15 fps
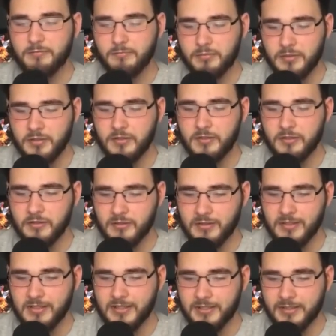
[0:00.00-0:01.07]
Pretty good.
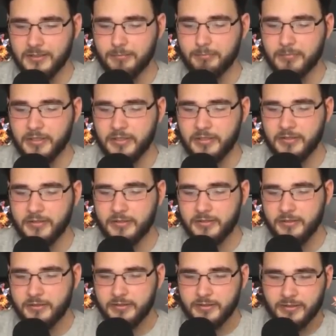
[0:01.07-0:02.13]
I like it, man.
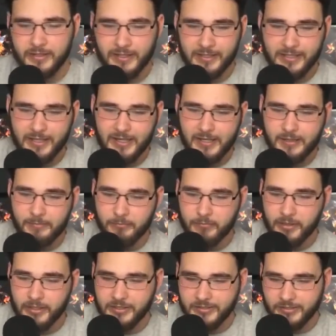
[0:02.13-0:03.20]
I like it,
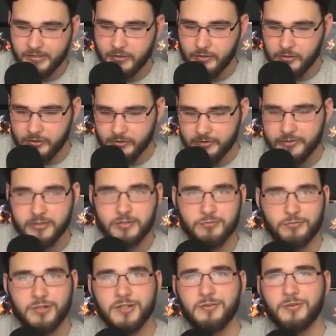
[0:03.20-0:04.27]
man. It's good. It's
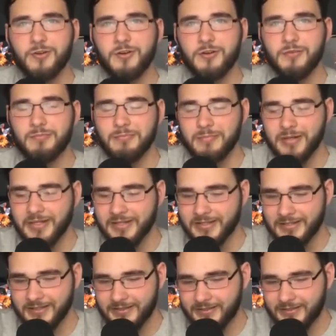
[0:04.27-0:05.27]
real good, man.